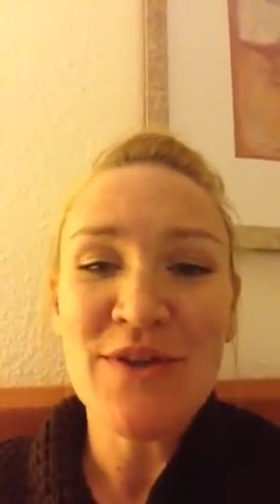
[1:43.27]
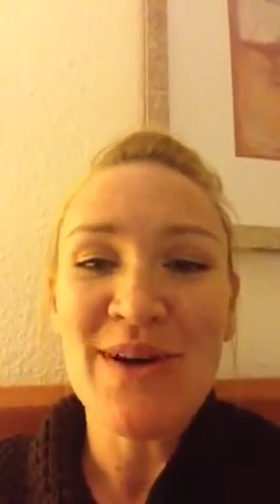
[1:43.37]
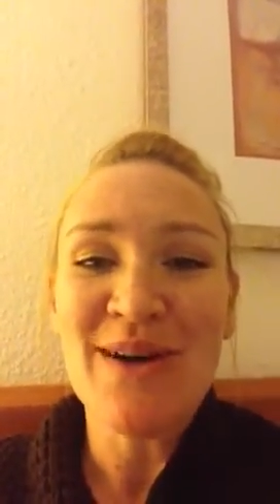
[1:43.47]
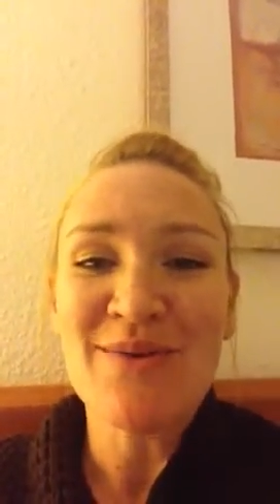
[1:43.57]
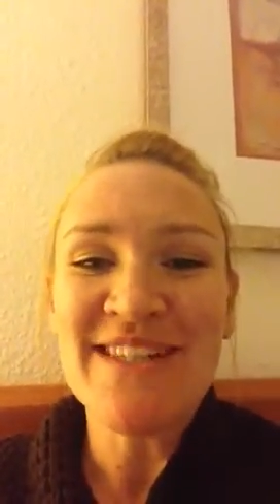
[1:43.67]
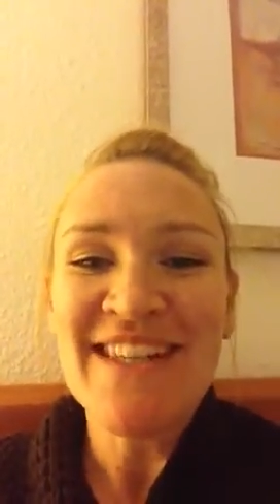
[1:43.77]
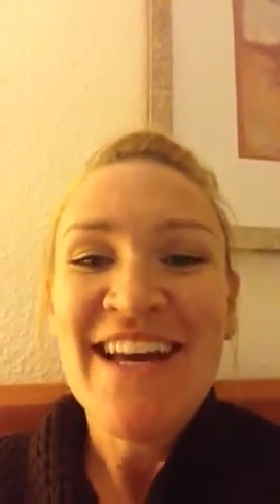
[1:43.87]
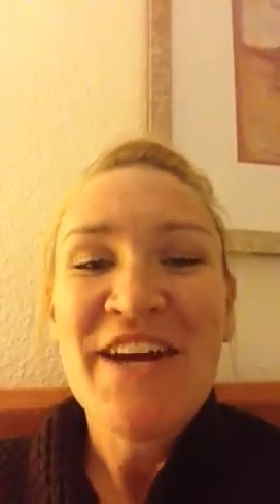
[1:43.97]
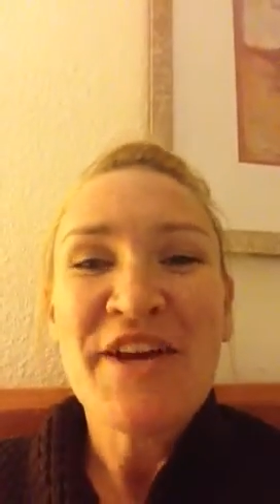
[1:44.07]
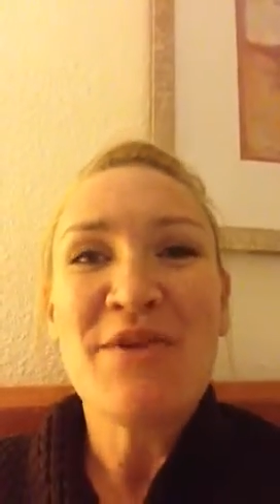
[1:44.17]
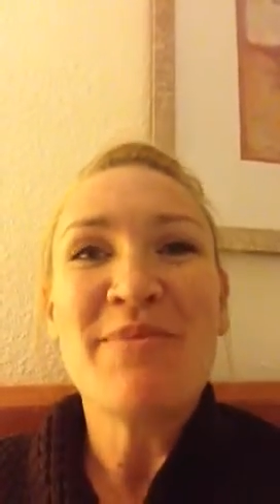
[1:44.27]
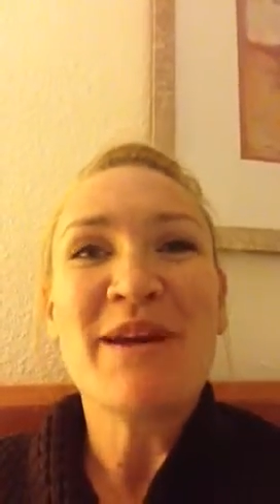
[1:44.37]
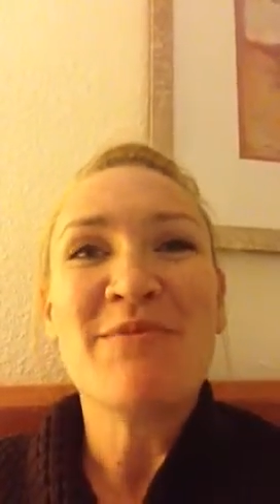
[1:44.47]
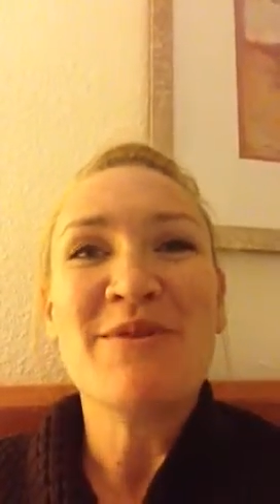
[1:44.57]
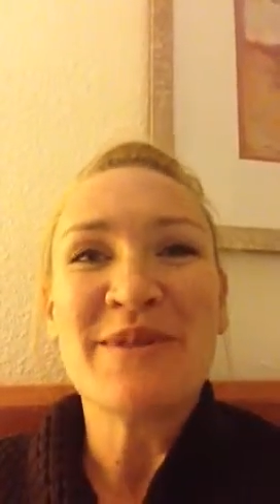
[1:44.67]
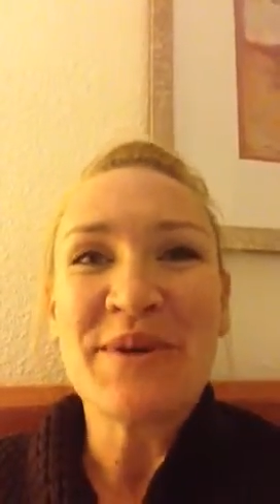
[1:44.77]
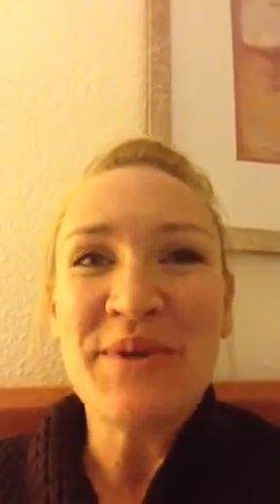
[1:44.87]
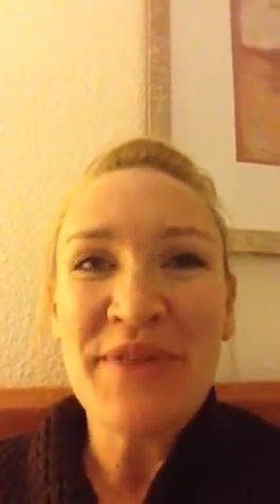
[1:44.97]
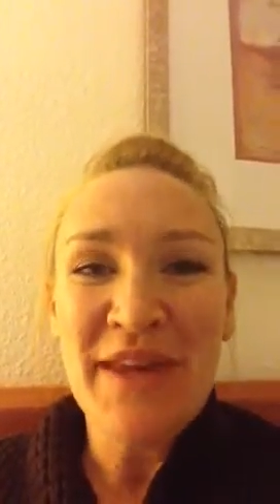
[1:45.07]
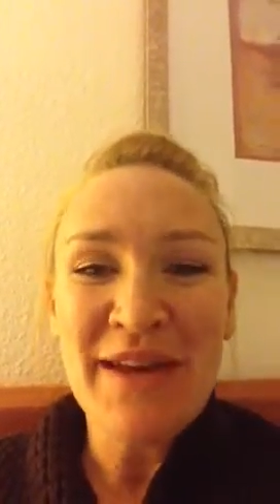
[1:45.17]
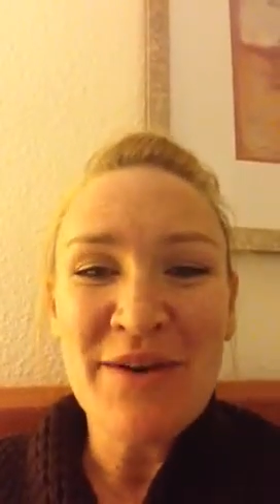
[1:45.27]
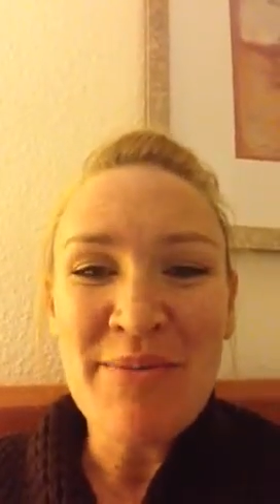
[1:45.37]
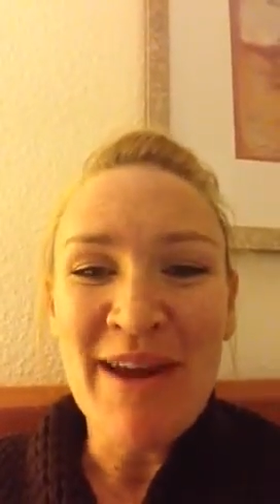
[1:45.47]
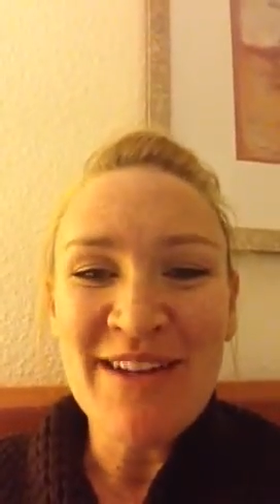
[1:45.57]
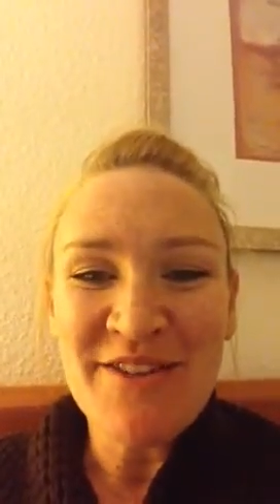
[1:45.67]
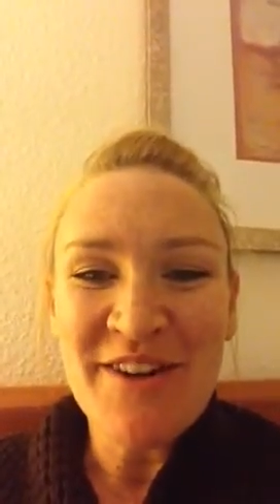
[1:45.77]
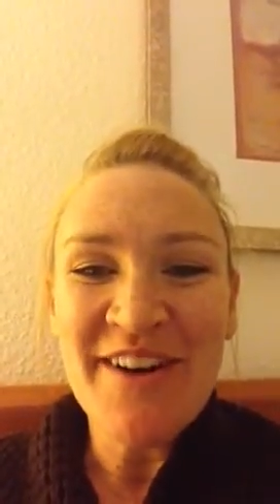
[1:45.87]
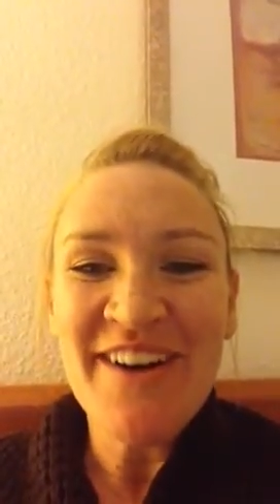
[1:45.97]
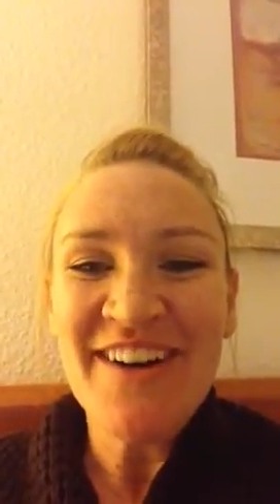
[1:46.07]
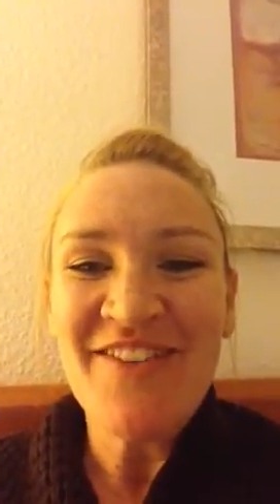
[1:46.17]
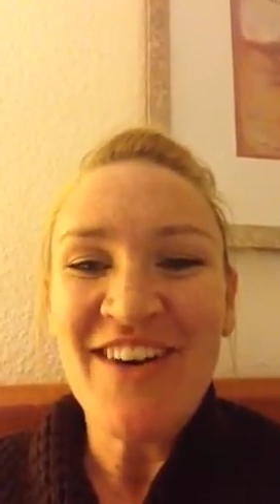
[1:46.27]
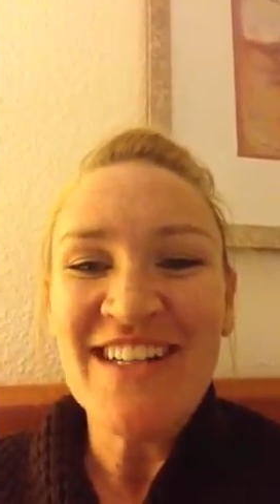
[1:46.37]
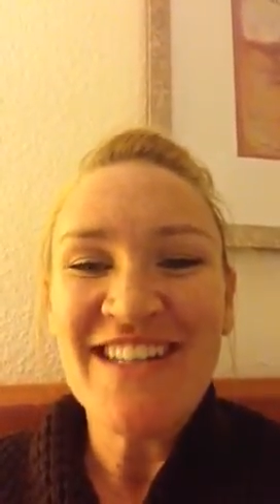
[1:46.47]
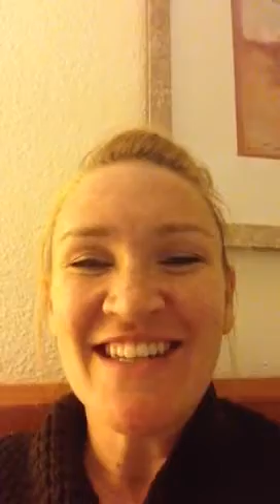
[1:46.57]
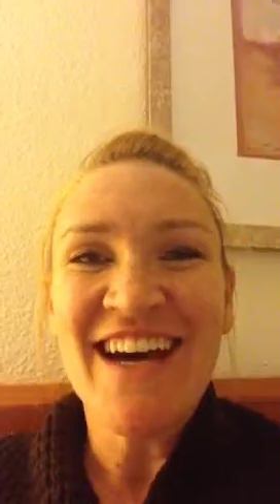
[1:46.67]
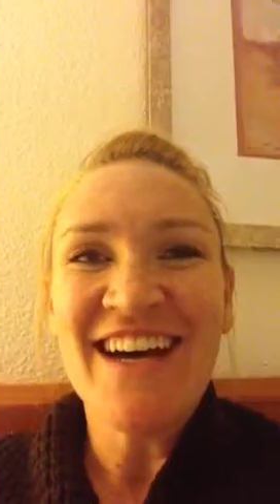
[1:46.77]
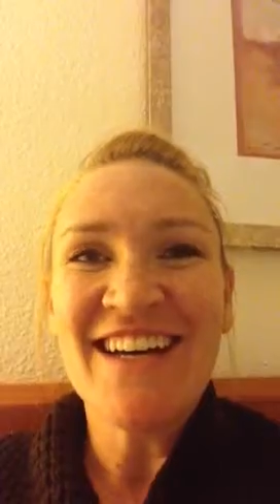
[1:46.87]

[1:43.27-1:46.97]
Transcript: So I was, you know, being a musical theater major was uh,